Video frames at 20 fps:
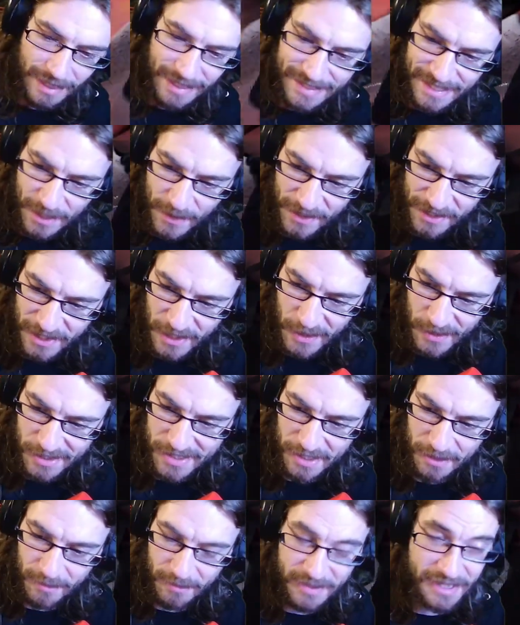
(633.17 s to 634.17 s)
That's how it goes
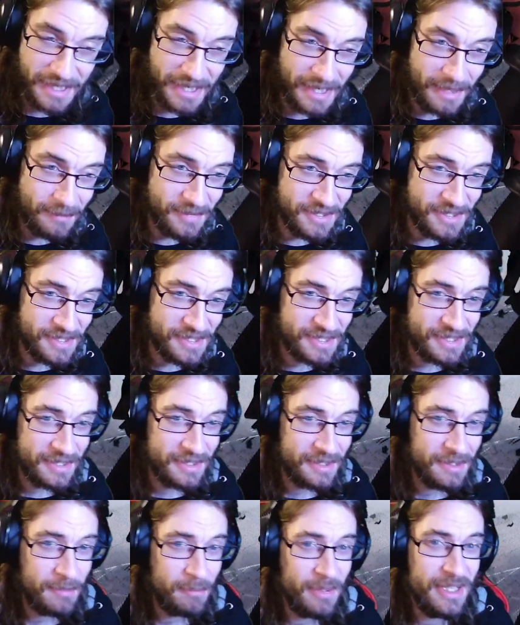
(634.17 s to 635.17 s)
sometimes.
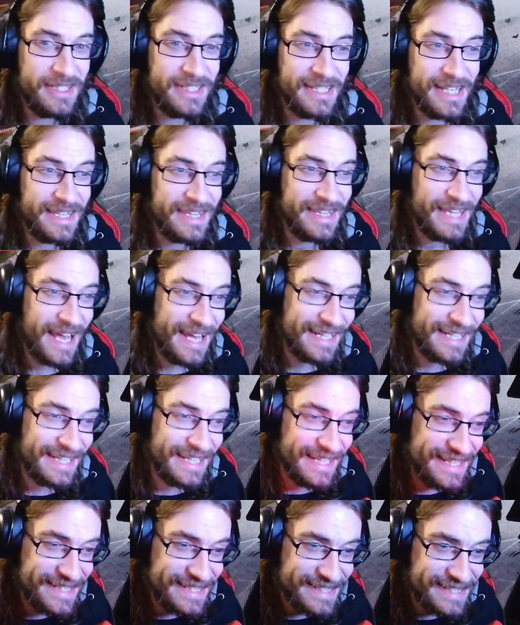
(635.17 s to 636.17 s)
But that
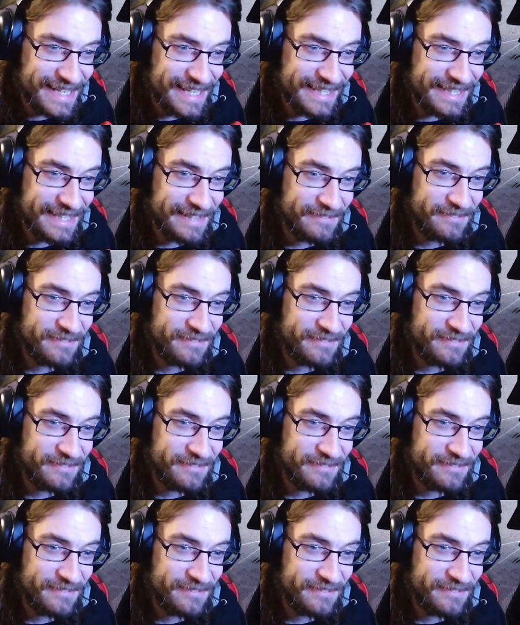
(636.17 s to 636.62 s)
is the